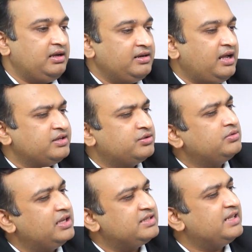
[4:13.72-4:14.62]
as soon
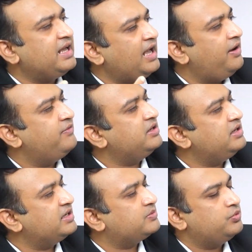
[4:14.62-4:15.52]
as they have in an
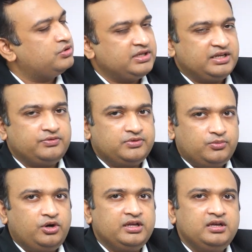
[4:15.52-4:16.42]
exposed area of the
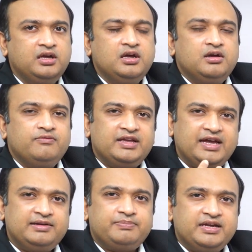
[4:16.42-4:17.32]
body, we
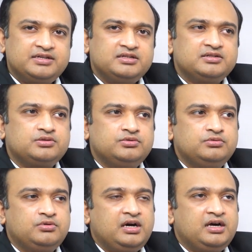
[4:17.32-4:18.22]
get patients
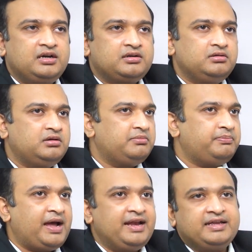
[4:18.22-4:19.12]
who are
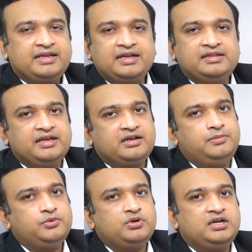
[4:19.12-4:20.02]
panicking and they come
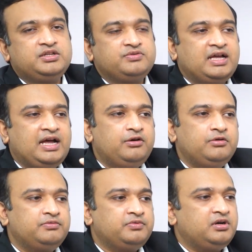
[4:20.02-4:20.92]
to us. We
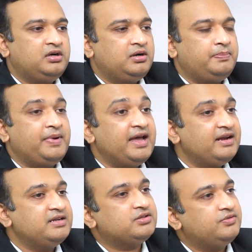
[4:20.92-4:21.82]
have
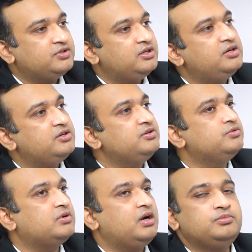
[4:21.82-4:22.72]
parents of children who
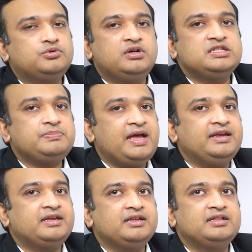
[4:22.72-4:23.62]
come to us
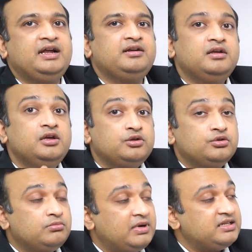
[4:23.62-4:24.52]
panicking that
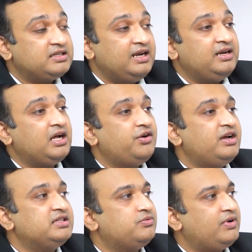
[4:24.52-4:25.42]
my child now
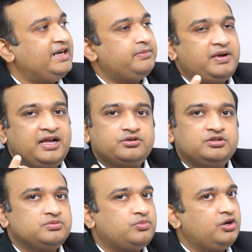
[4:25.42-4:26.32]
has a white patch on his
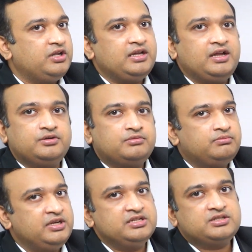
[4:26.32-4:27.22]
body and
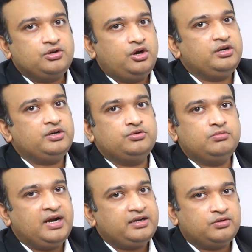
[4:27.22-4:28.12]
please cure it no
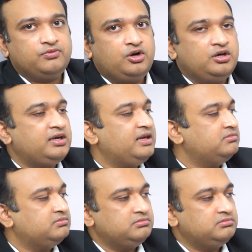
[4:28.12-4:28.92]
matter what. And